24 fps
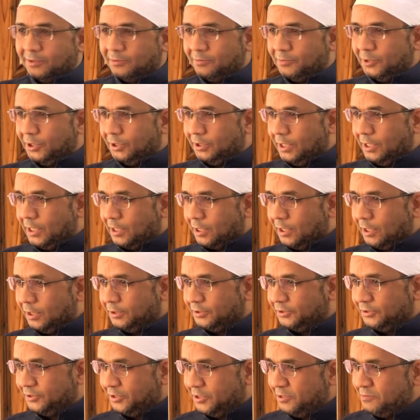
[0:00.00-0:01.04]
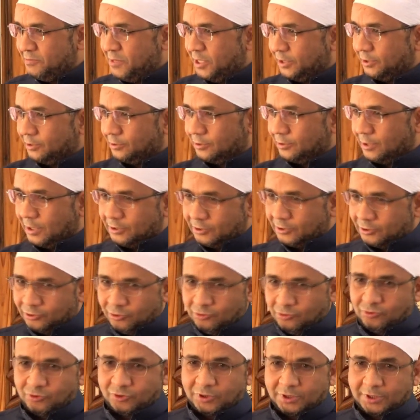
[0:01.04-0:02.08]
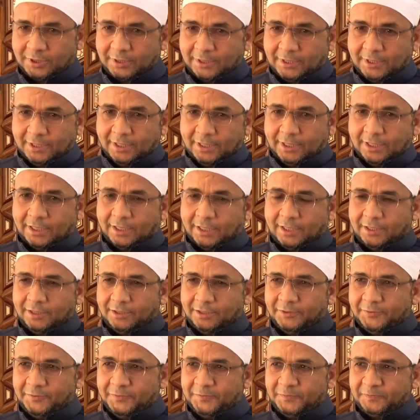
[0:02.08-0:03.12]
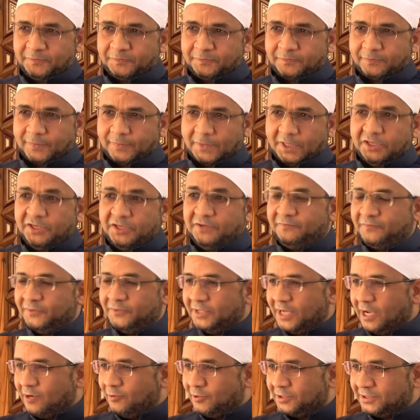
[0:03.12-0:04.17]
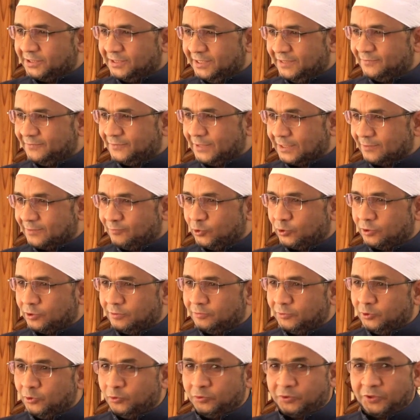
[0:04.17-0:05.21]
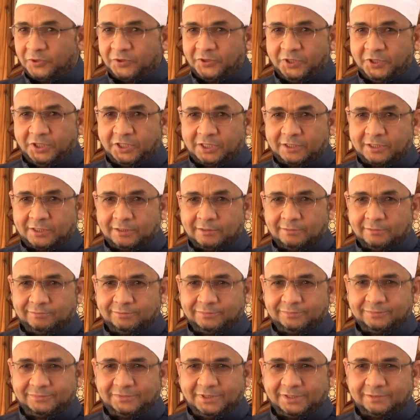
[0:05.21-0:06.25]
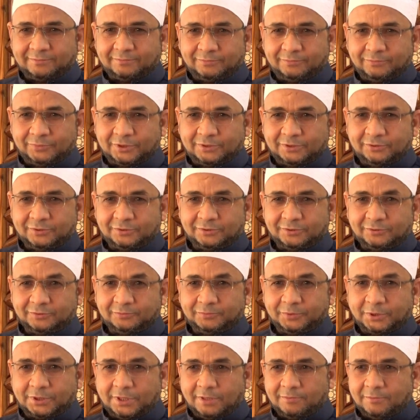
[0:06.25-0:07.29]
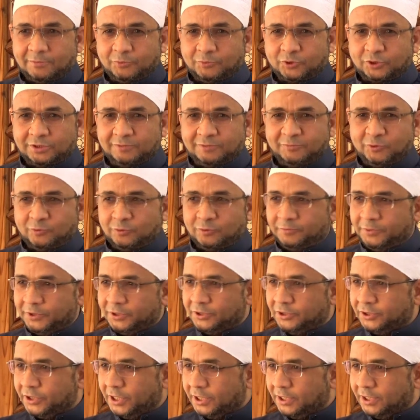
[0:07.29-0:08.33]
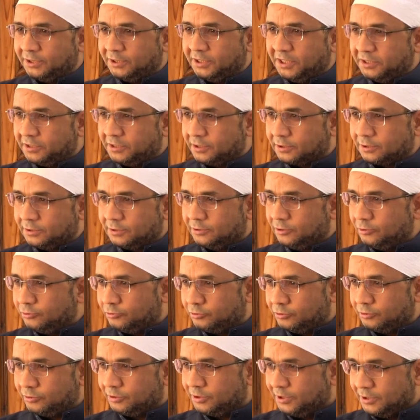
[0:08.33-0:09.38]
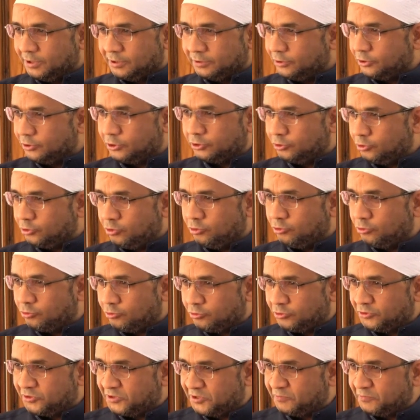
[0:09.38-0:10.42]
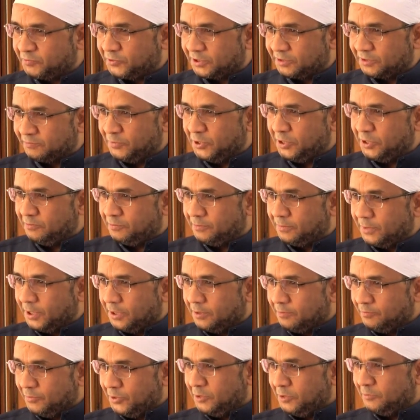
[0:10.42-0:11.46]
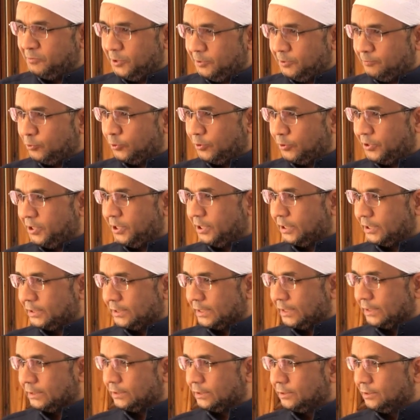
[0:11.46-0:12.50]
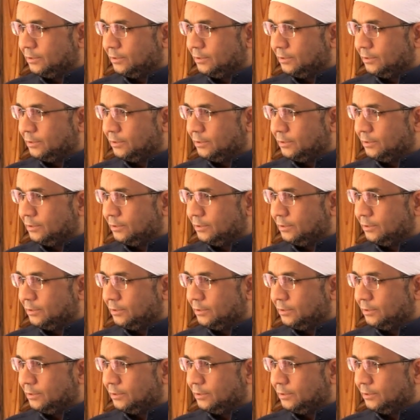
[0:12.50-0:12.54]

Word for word: may Allah guide them and, and so on. Um, even ourselves as Muslims, don't think that because you become Muslim you will be in Jannah direct. Don't this is wrong conception. Many many people think that